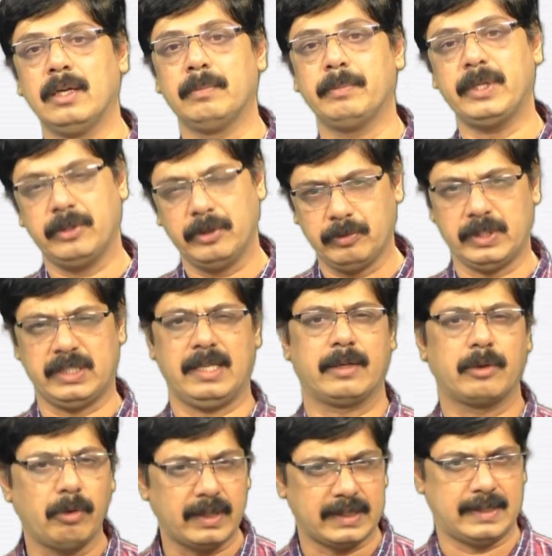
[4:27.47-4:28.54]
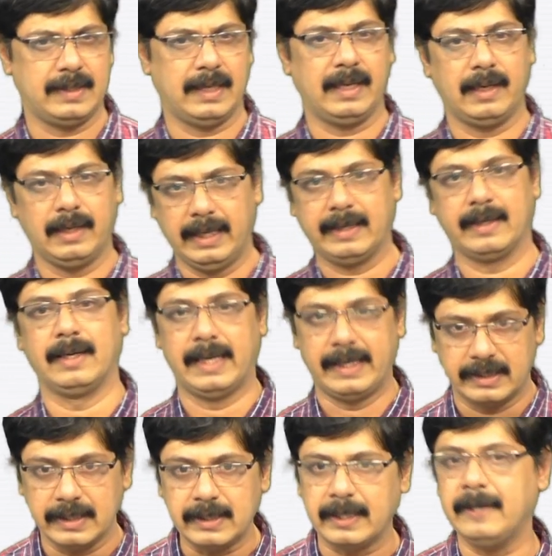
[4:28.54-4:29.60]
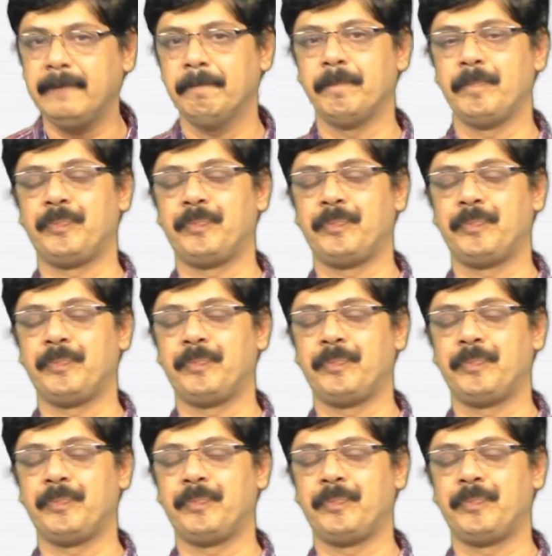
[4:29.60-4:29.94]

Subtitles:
but it was a quasi-legal entity.